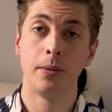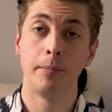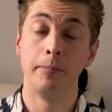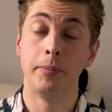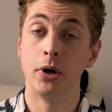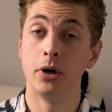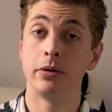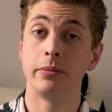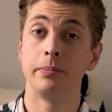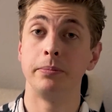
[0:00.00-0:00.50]

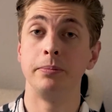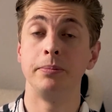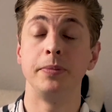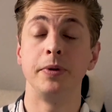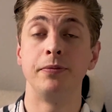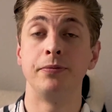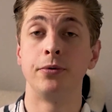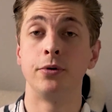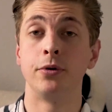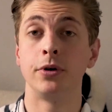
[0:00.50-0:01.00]
But
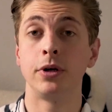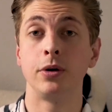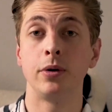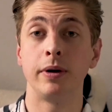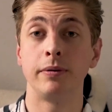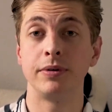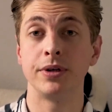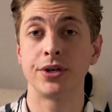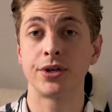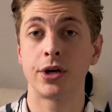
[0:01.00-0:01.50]
before you
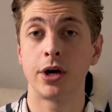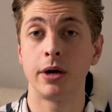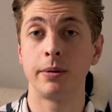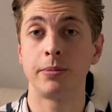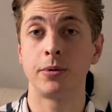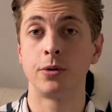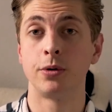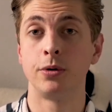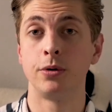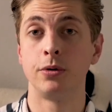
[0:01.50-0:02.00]
have the
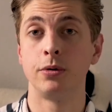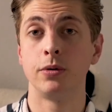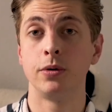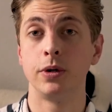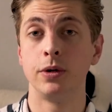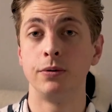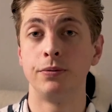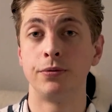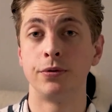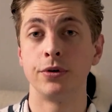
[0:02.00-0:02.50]
Skype call,
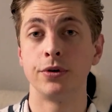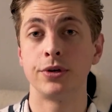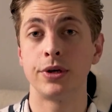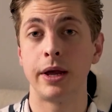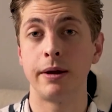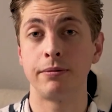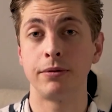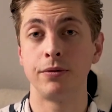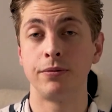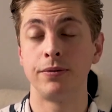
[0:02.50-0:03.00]
you first
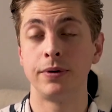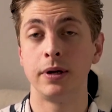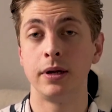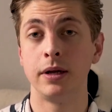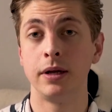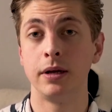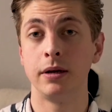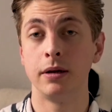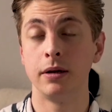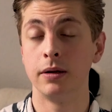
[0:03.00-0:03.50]
have to fill
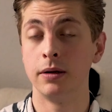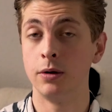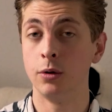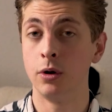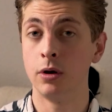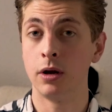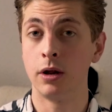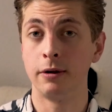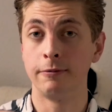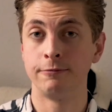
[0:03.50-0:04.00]
in an
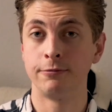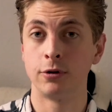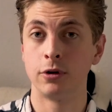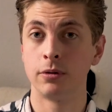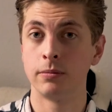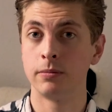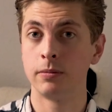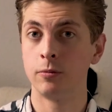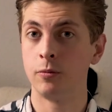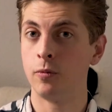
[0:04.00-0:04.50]
online
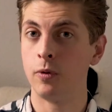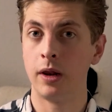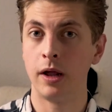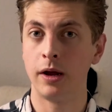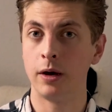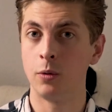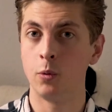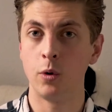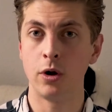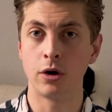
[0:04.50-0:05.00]
form,
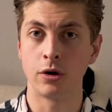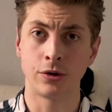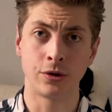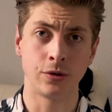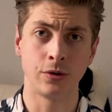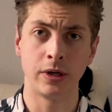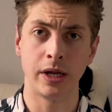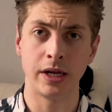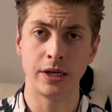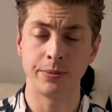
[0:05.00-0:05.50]
like 1 or
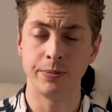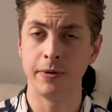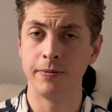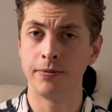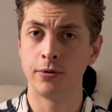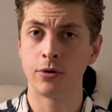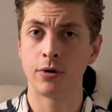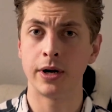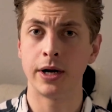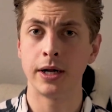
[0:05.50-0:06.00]
2 days
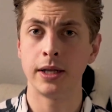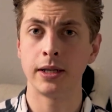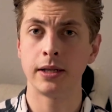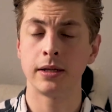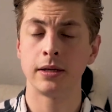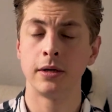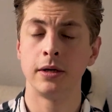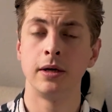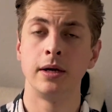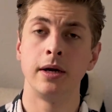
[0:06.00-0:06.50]
beforehand.
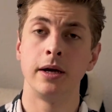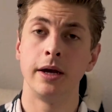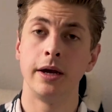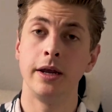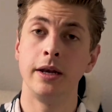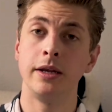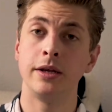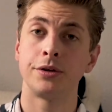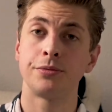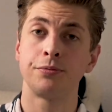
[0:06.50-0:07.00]

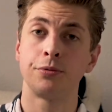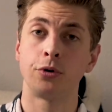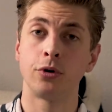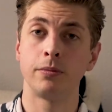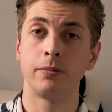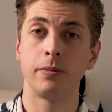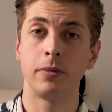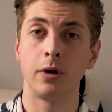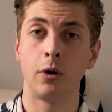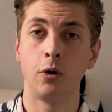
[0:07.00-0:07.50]
In this
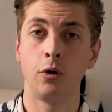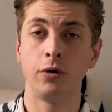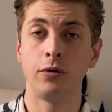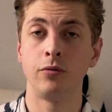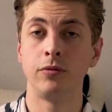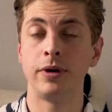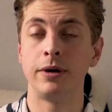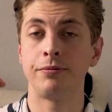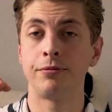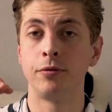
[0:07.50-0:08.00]
form, all the
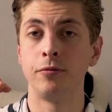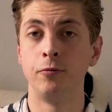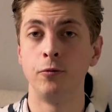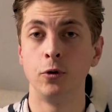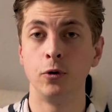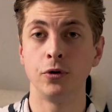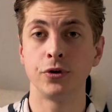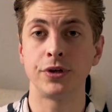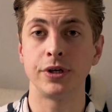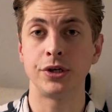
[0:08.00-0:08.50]
different
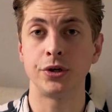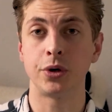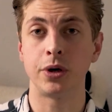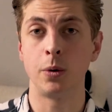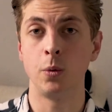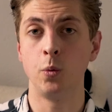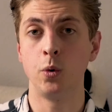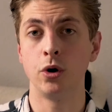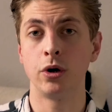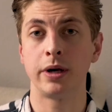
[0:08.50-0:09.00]
roles that you
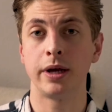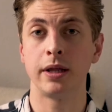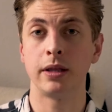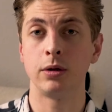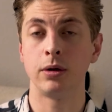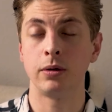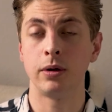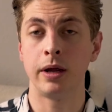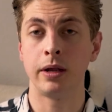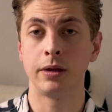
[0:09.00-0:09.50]
can work
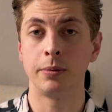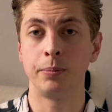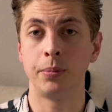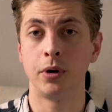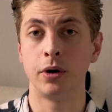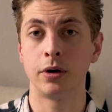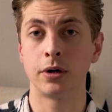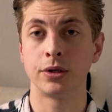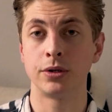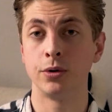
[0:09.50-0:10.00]
at the
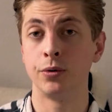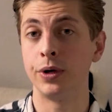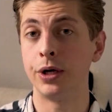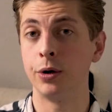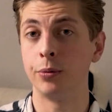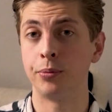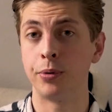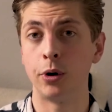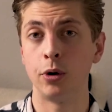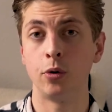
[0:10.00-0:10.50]
parks during
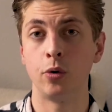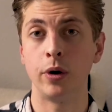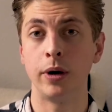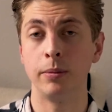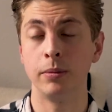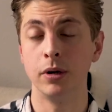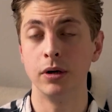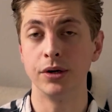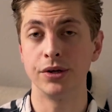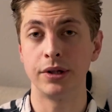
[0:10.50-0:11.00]
your
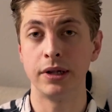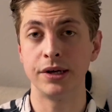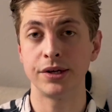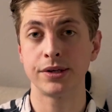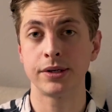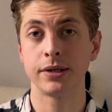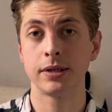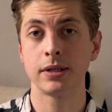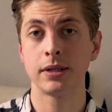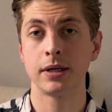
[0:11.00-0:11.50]
program are
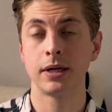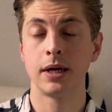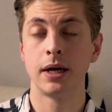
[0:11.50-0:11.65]
listed,